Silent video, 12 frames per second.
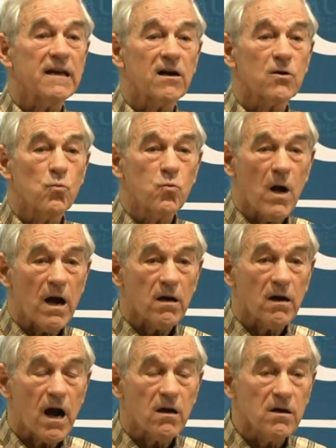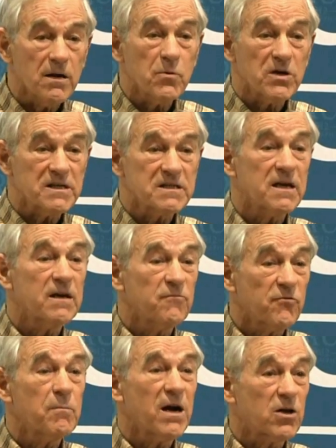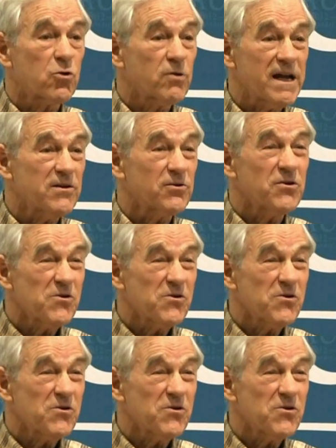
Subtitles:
our liberties come from our Creator,